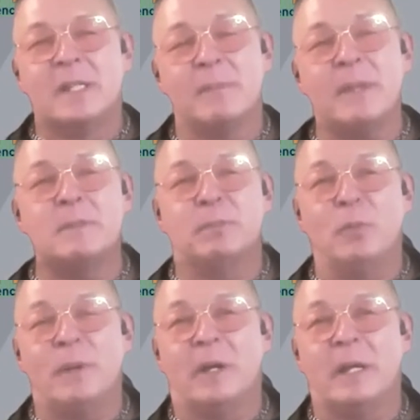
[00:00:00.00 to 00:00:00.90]
Sometimes
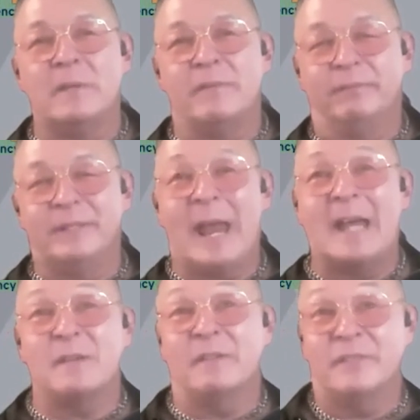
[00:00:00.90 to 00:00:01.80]
blueberry
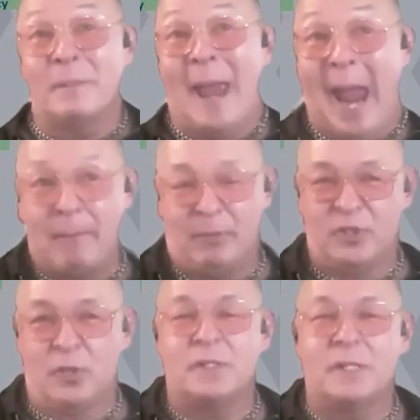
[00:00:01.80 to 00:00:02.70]
has some apple
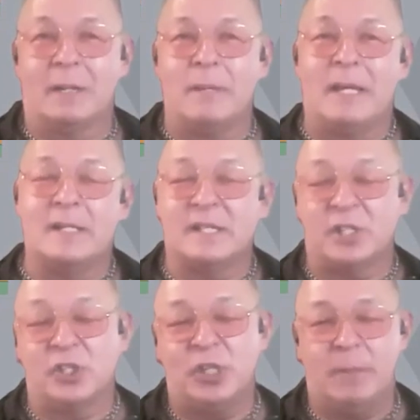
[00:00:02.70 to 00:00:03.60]
juice in it because
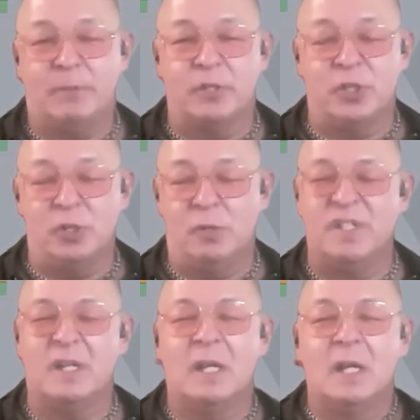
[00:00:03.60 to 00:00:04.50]
it's a cheaper
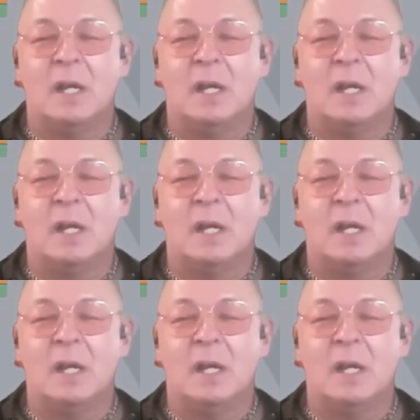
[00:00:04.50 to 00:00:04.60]
juice.